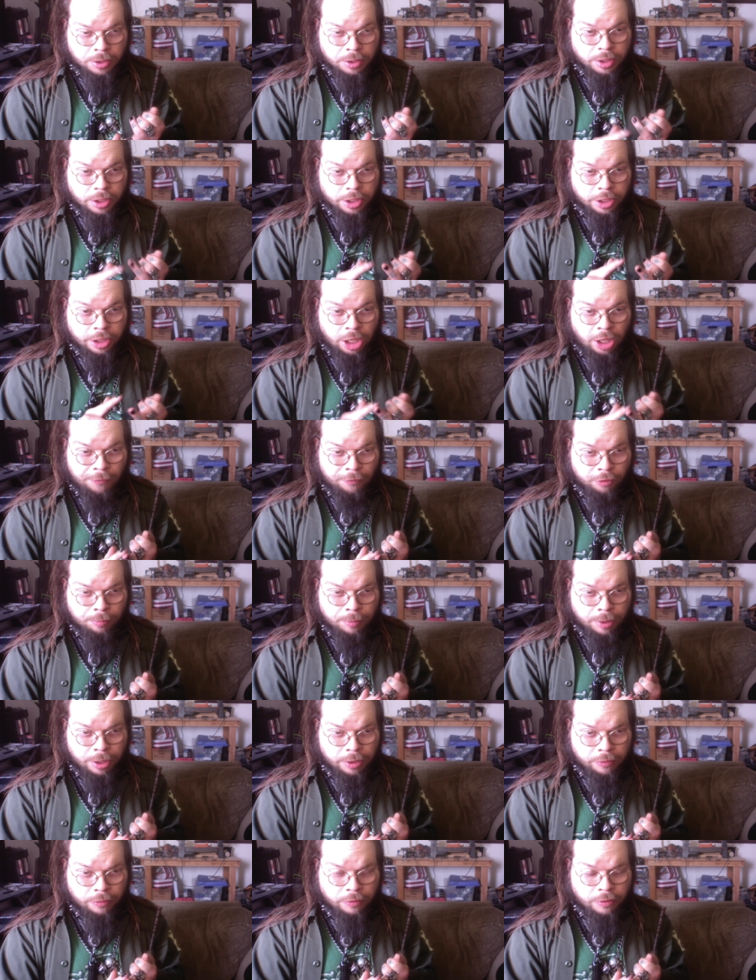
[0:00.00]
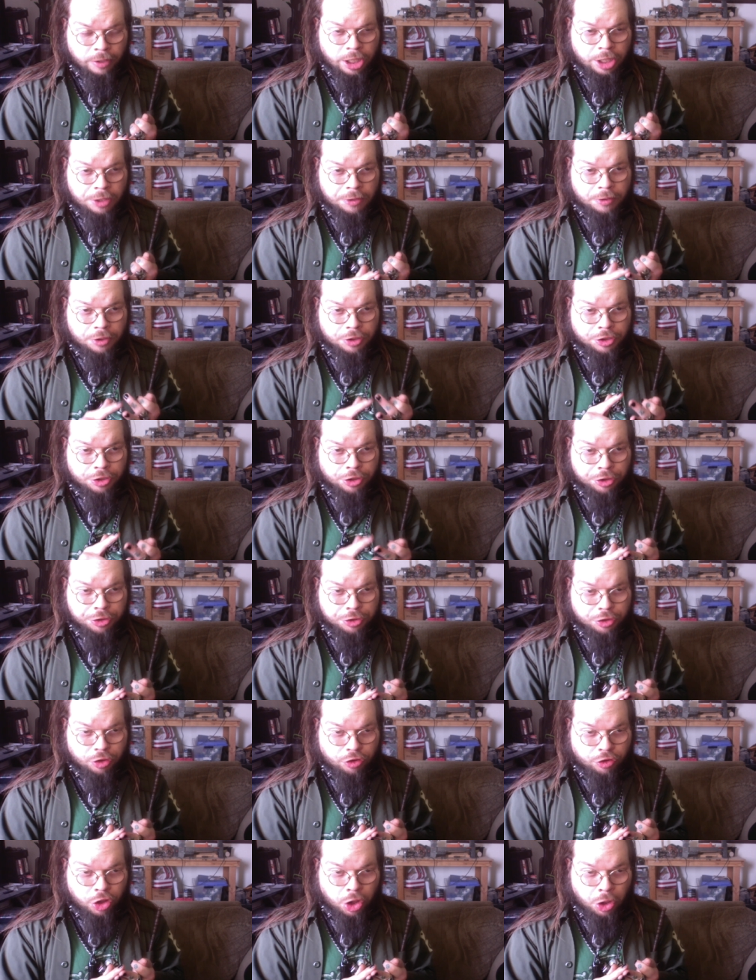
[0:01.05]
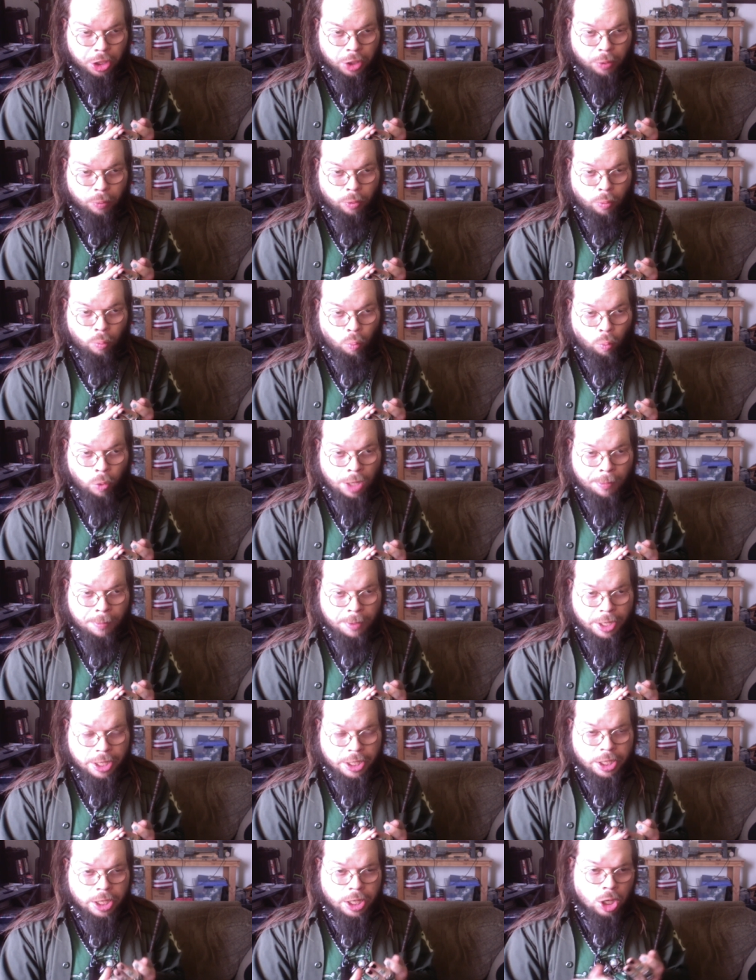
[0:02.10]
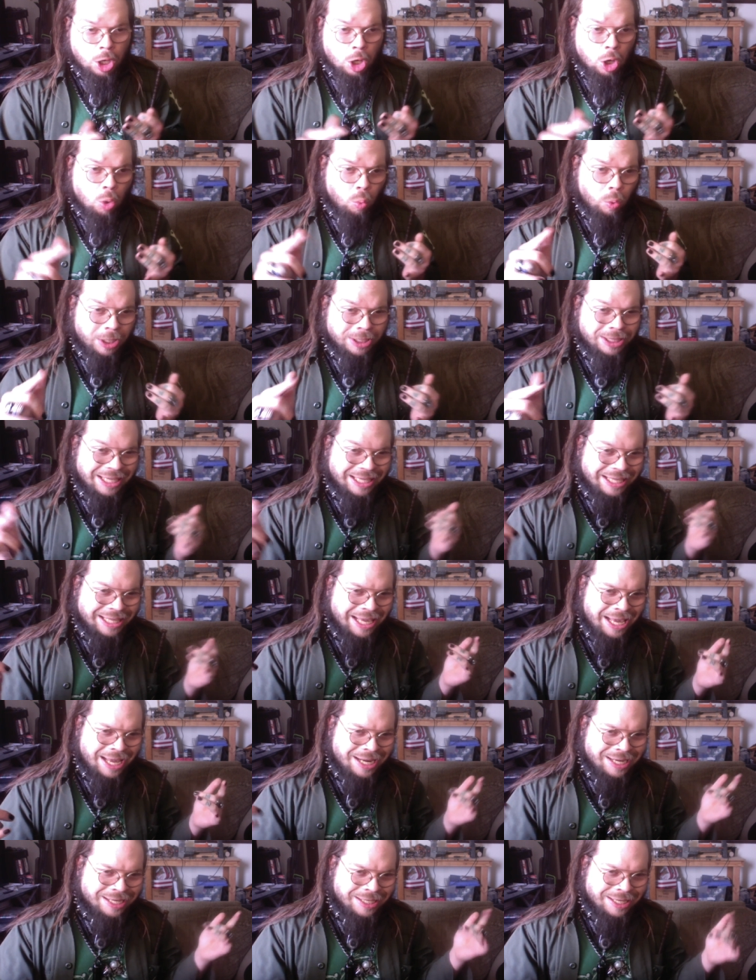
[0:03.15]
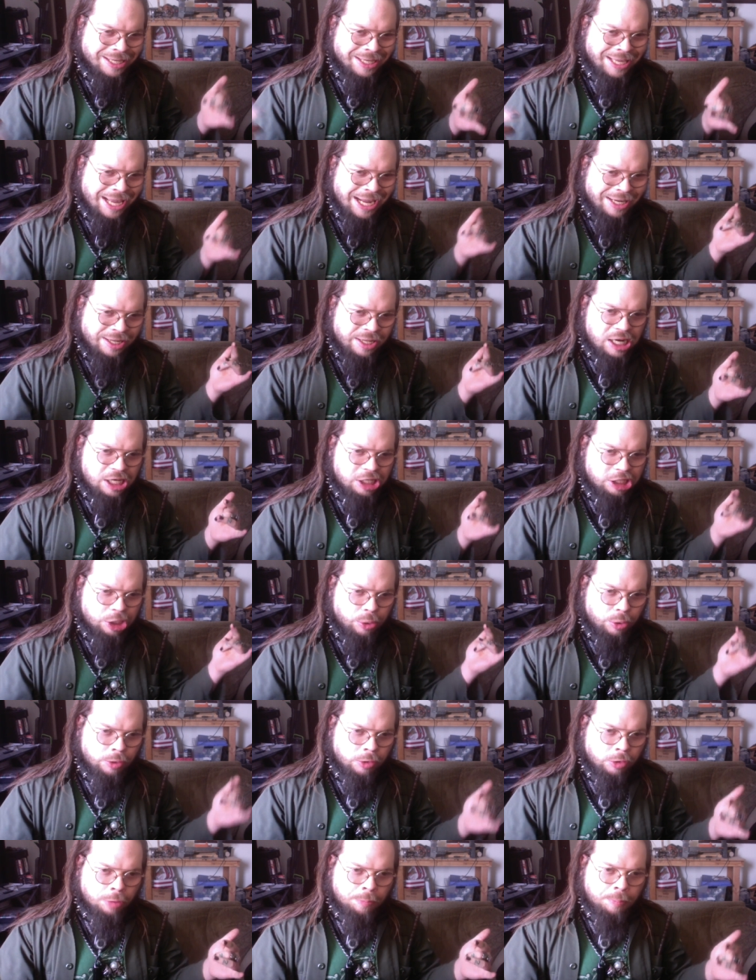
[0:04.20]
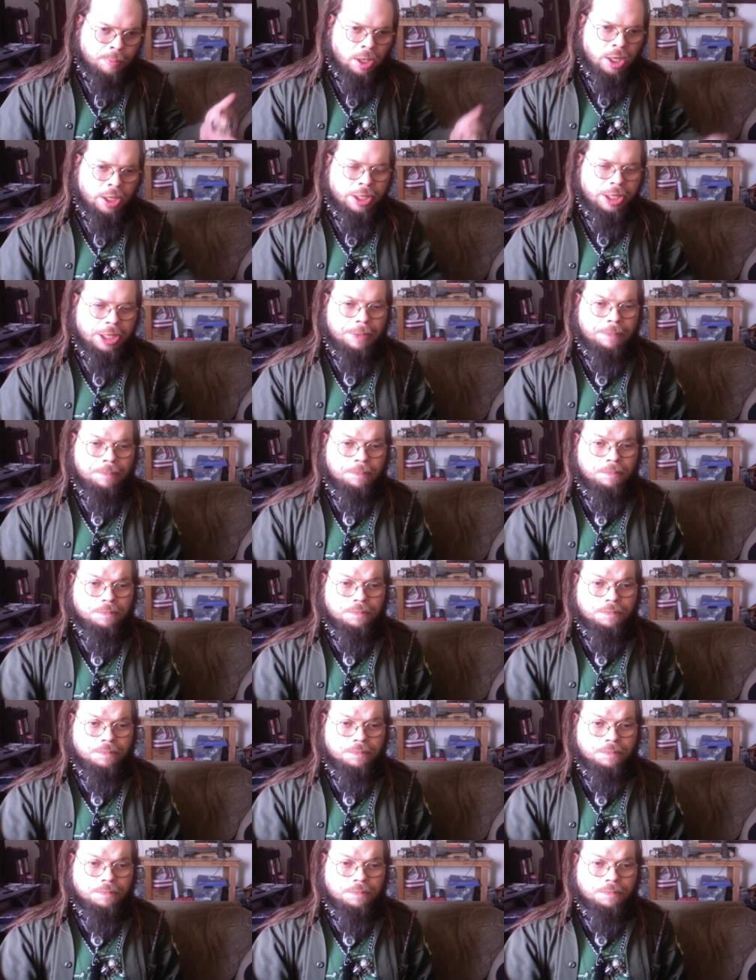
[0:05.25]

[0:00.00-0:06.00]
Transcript: the government, and the churches telling women what they can and cannot do with their body.